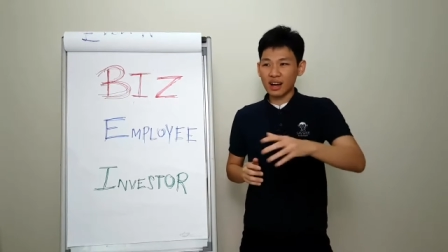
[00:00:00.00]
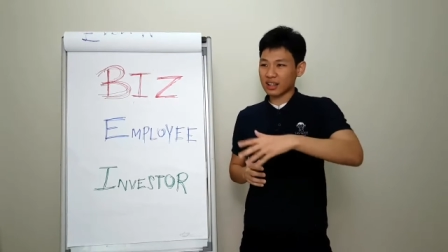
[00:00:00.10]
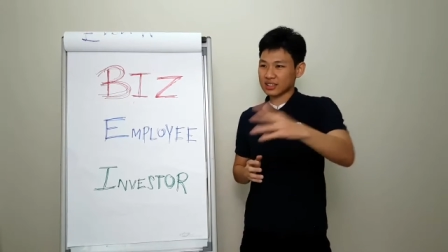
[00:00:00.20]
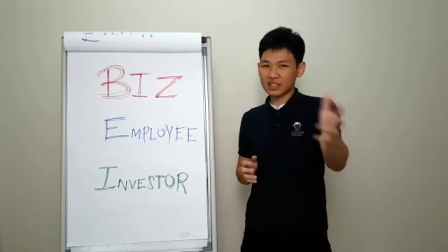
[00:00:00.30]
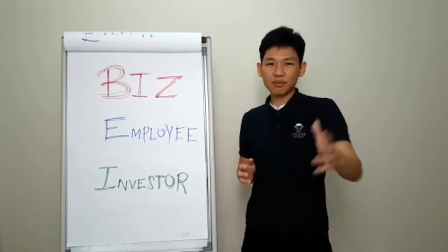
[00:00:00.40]

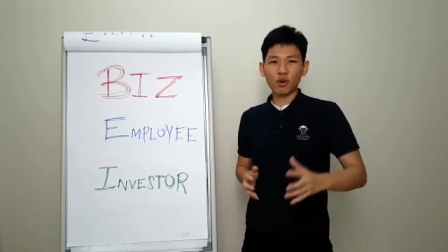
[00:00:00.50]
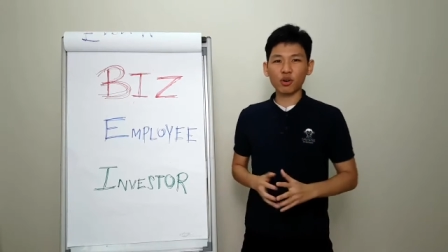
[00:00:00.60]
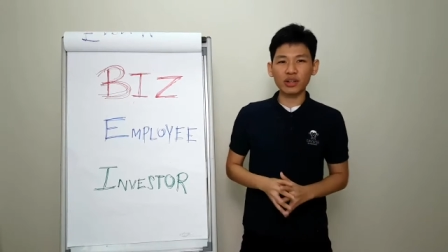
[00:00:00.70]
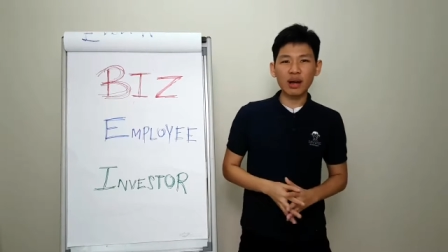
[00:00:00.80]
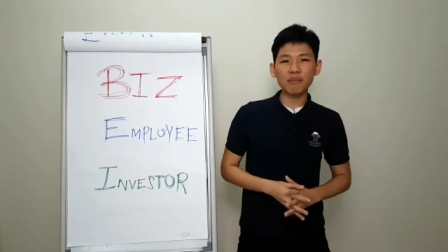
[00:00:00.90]
uh, sip
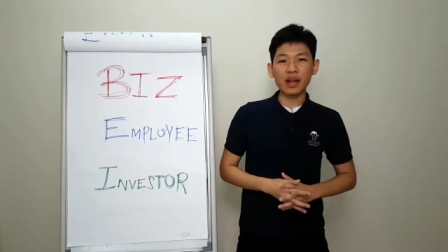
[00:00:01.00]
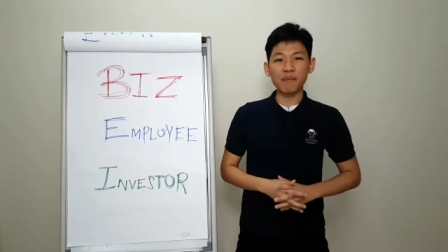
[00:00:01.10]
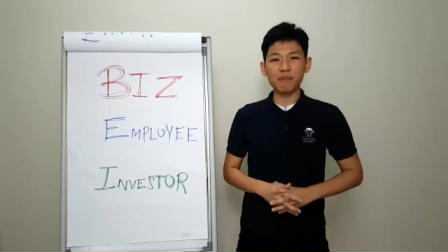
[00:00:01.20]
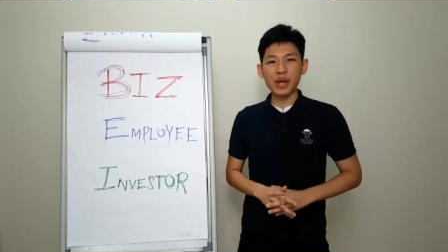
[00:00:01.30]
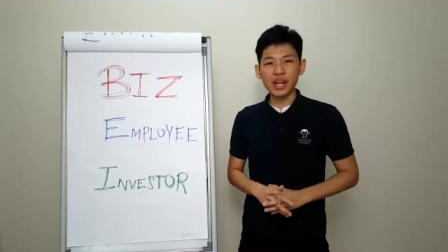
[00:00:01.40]
coconut by
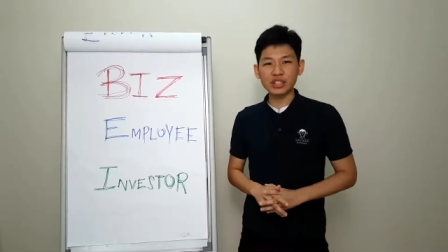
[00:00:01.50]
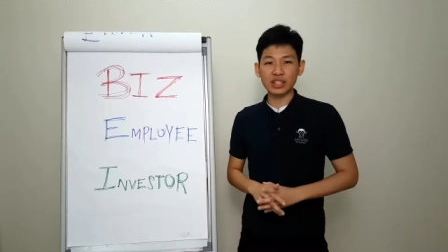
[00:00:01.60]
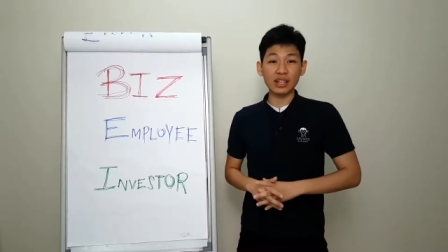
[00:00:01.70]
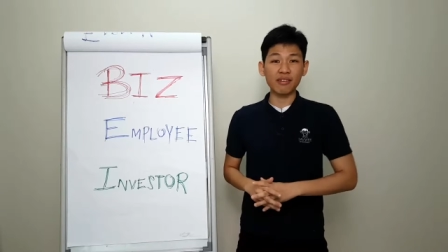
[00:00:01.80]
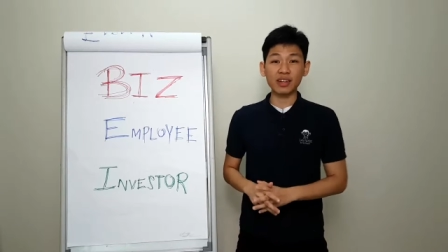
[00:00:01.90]
the beach
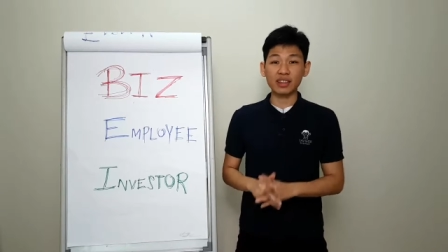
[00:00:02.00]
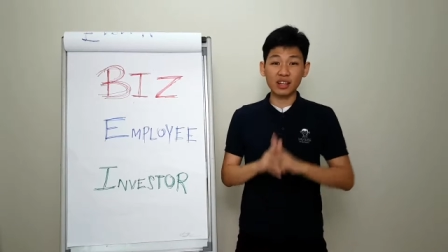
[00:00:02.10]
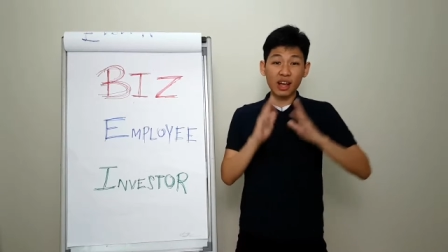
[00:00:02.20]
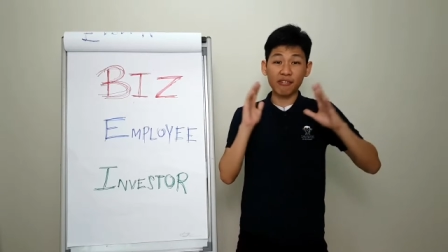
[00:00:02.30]
and everything,